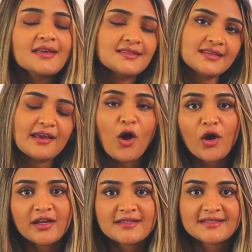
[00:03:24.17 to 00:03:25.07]
say
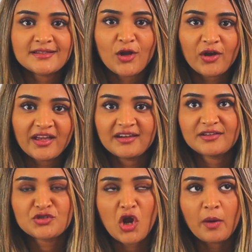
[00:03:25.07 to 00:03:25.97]
August and not get
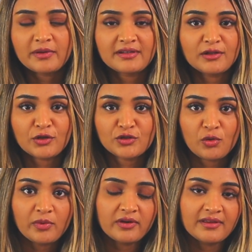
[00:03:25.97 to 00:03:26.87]
a job until
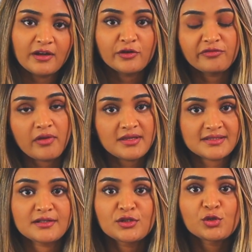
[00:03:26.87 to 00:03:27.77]
October, and there you've
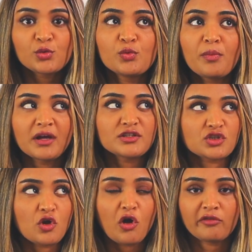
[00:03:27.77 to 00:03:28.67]
wasted 2
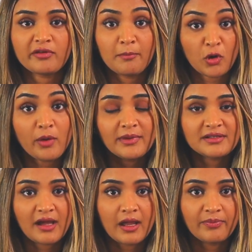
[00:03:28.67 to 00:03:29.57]
months of
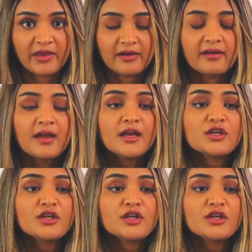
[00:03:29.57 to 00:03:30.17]
employment time there.